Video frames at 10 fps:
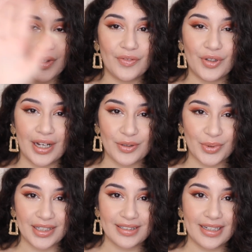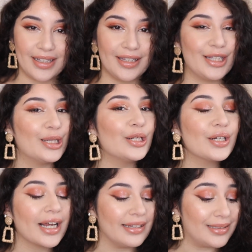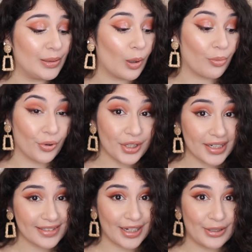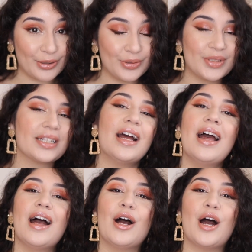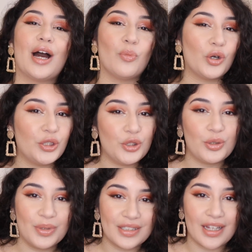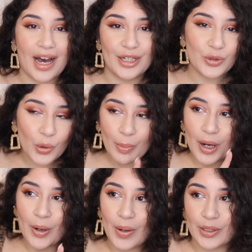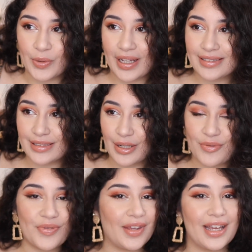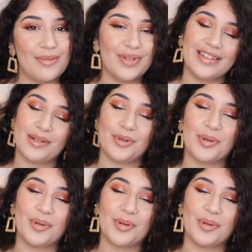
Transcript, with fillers: if you guys want to see the look and see what products I used and what YouTubers that I talk about and all that stuff, then please keep on